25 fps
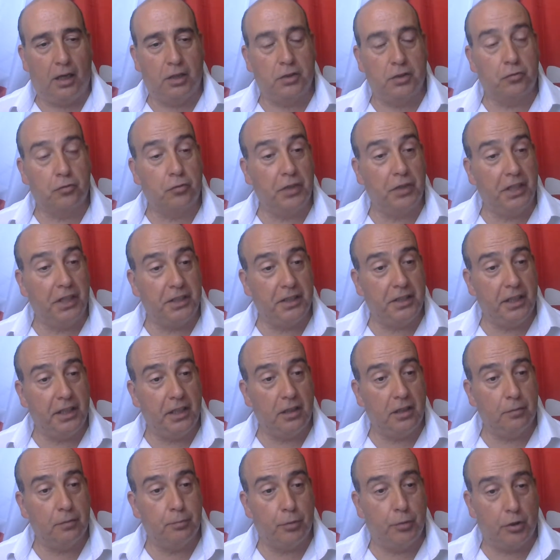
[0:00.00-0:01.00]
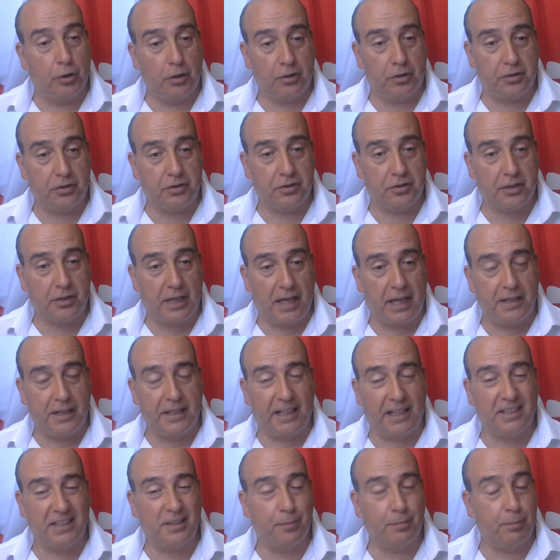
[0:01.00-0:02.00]
reading books and
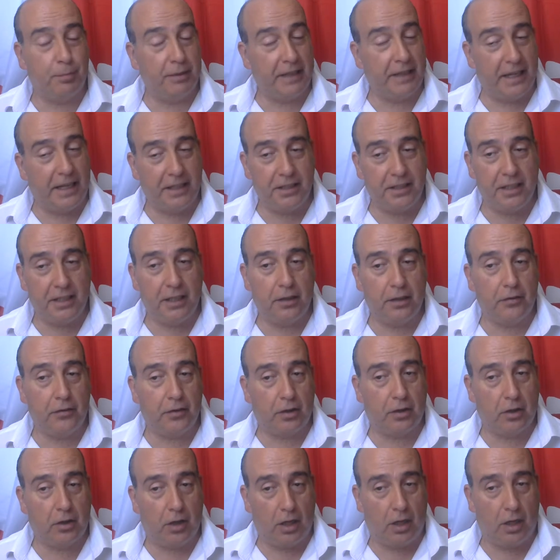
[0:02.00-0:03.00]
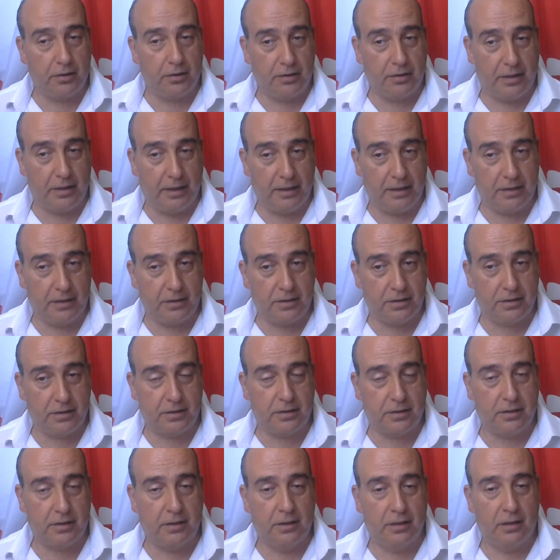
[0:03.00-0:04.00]
explaining the
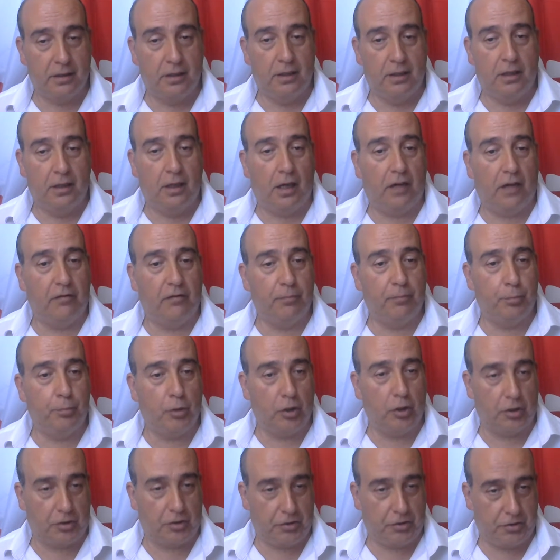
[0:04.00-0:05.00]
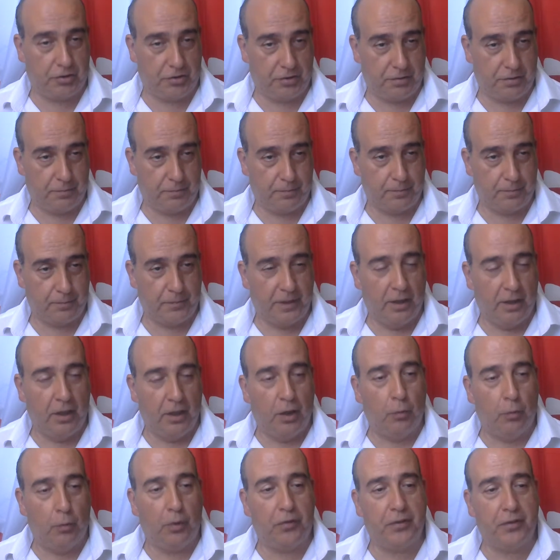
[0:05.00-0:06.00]
contents of books.
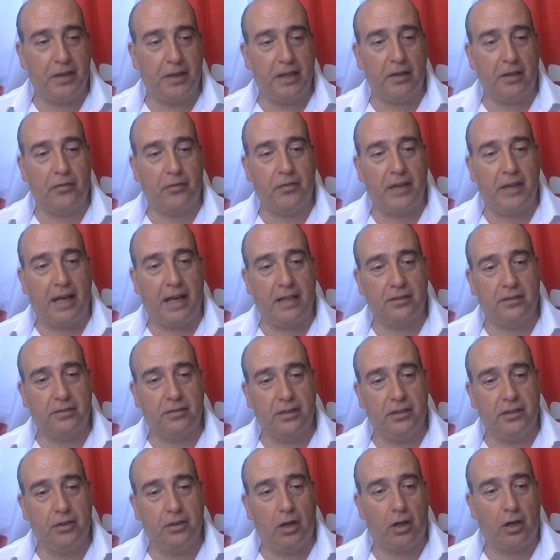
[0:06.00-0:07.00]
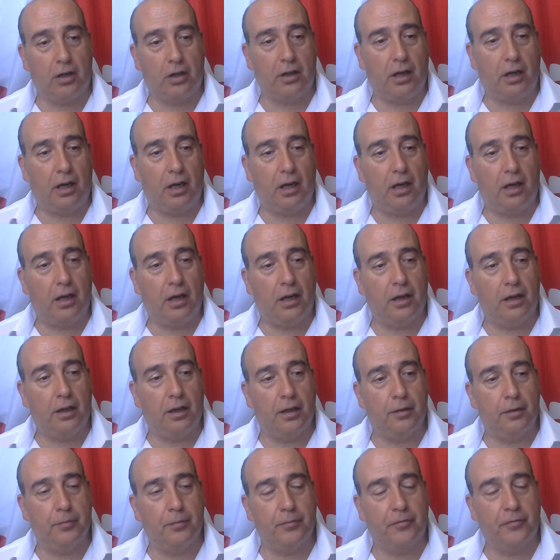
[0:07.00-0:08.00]
We think that in
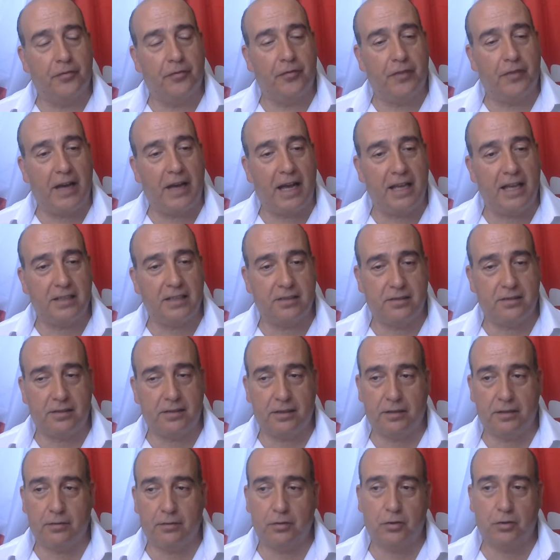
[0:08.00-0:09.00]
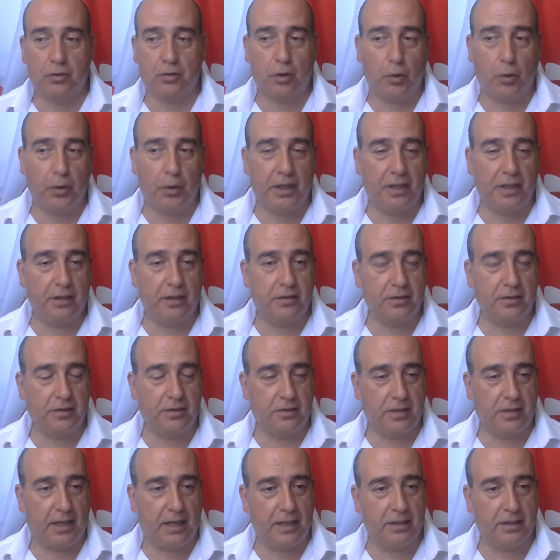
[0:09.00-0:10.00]
our fast-growing
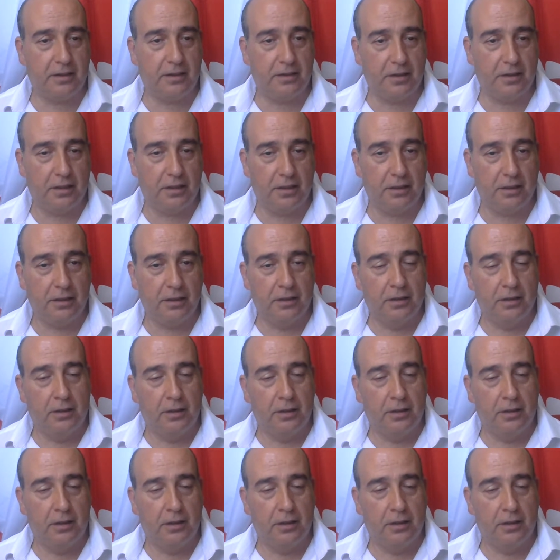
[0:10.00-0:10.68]
society,